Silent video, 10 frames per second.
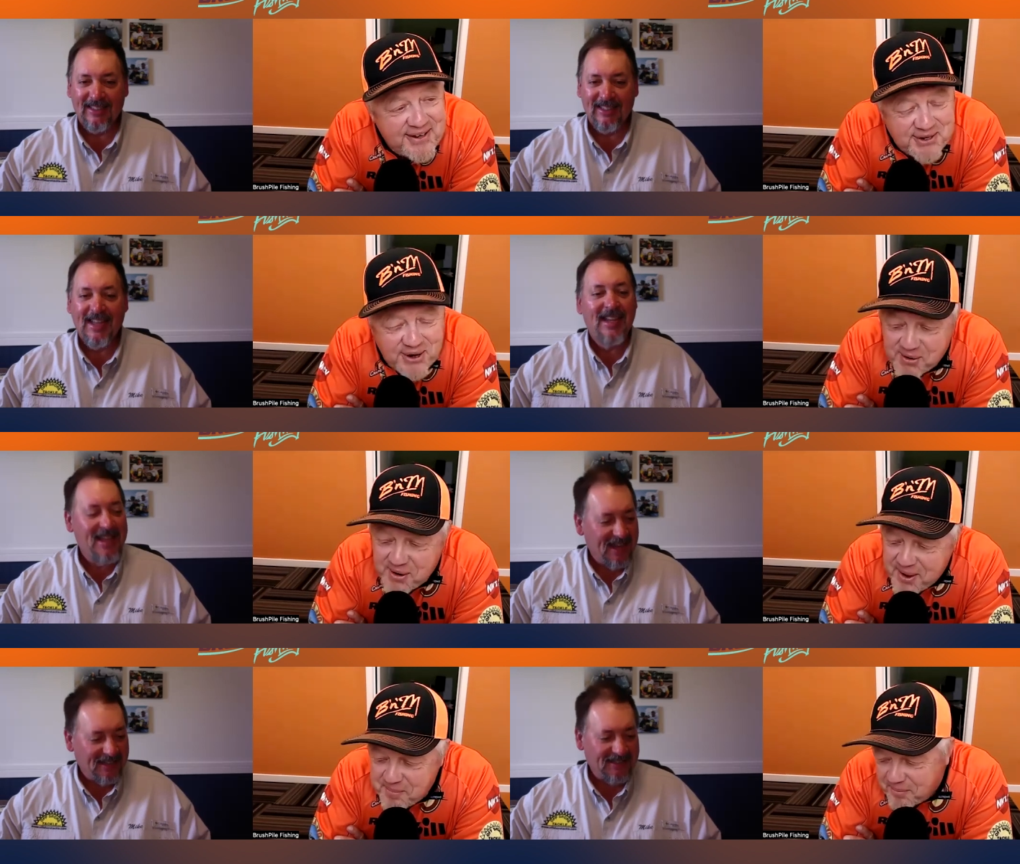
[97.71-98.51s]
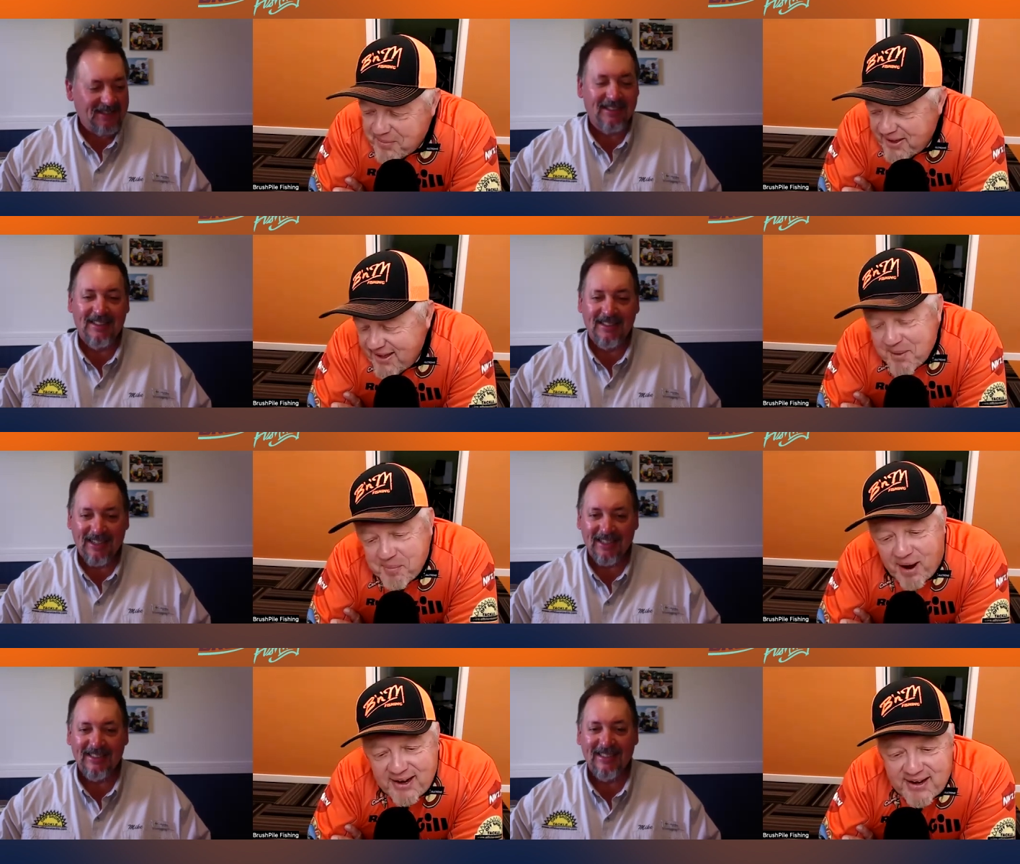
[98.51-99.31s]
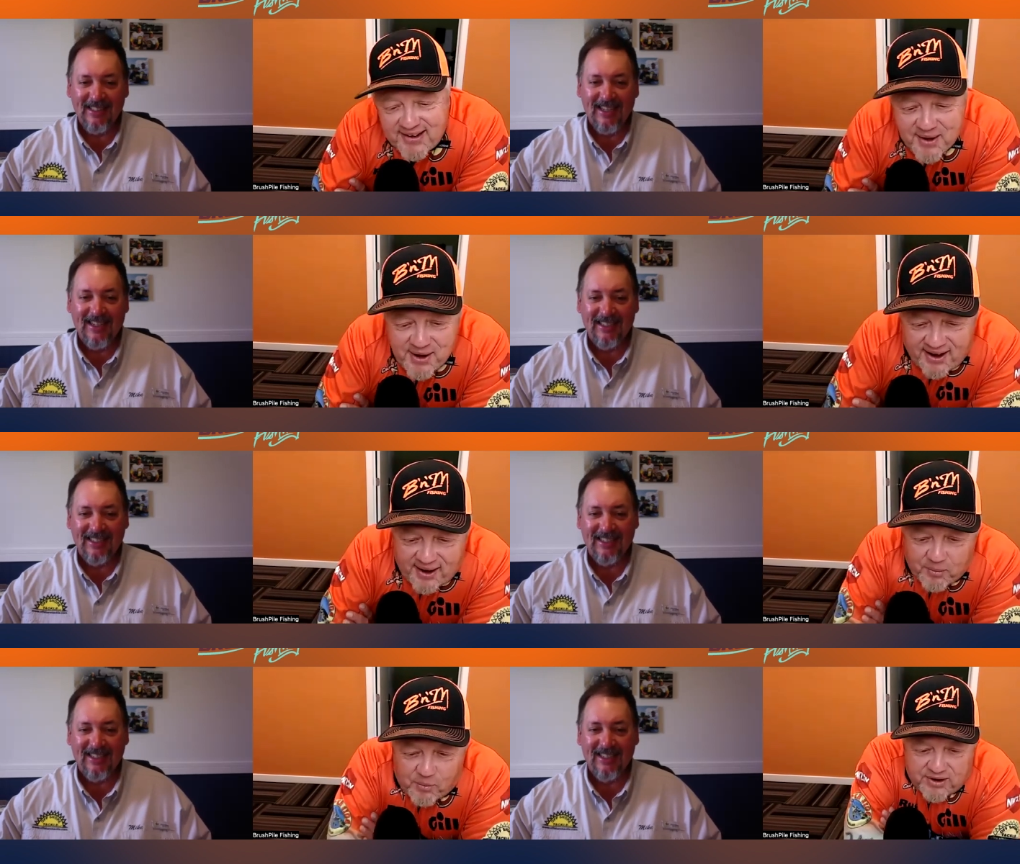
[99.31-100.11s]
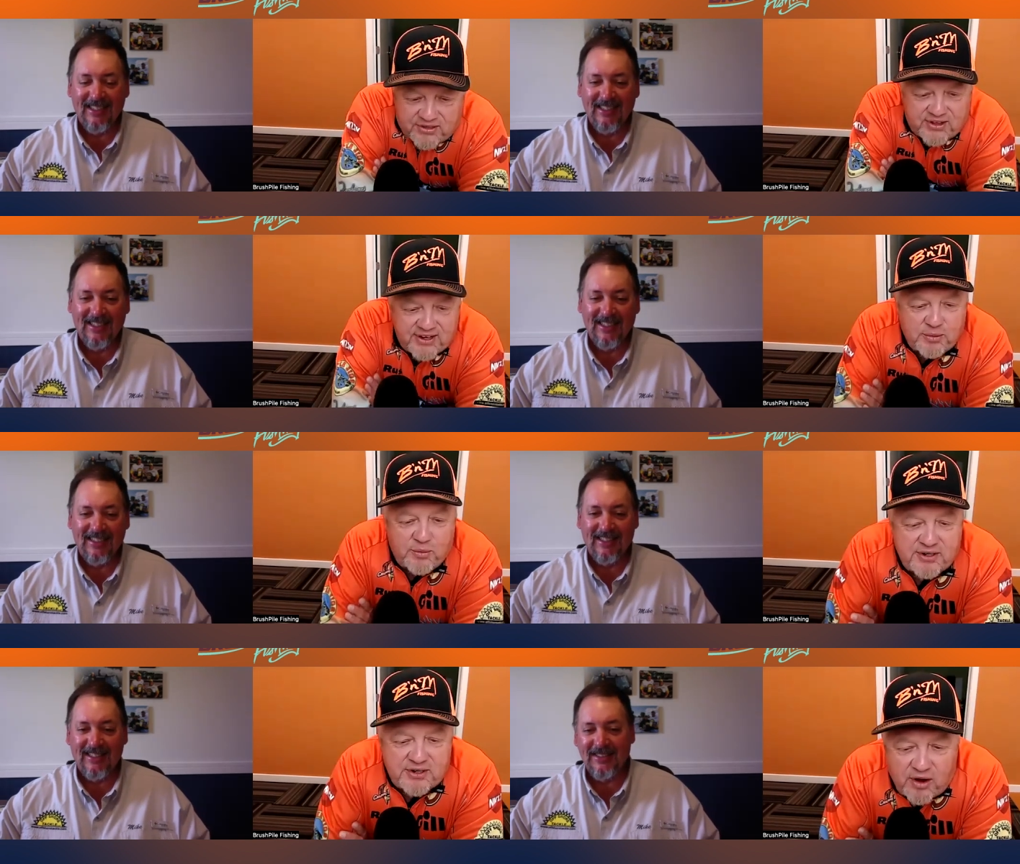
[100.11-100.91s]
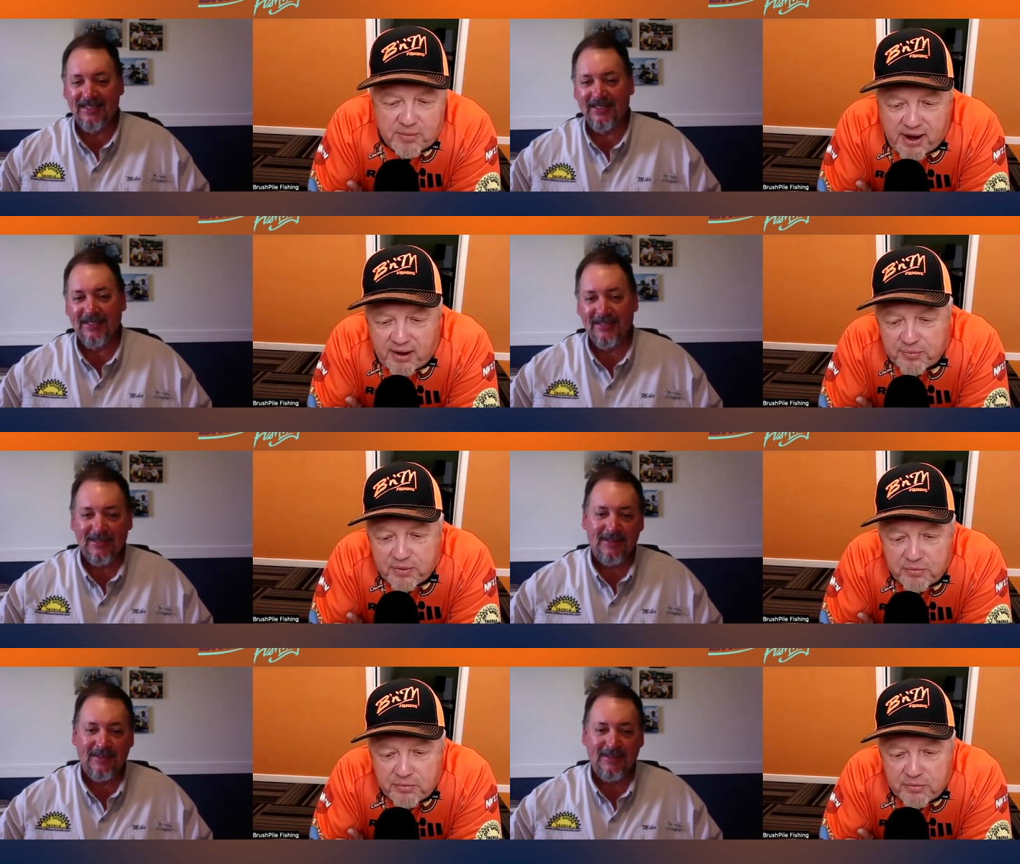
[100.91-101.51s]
Speaker 1: So, yes, yes. Mike, uh, one of the things I want to talk about